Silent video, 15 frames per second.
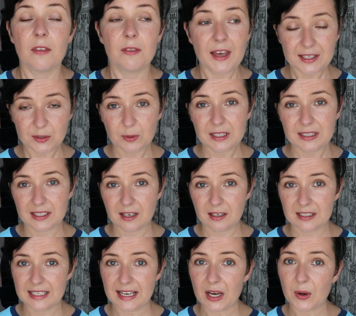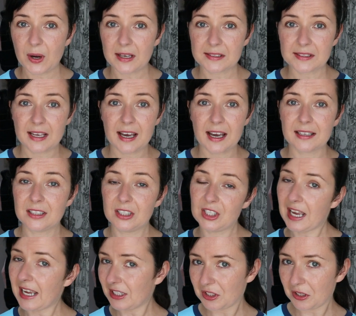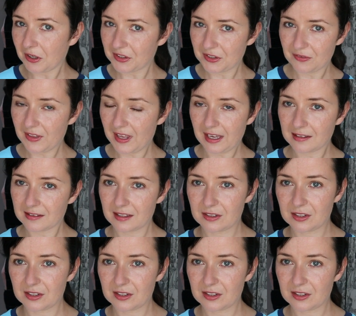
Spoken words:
that's what it started out as. I had to change lots of things,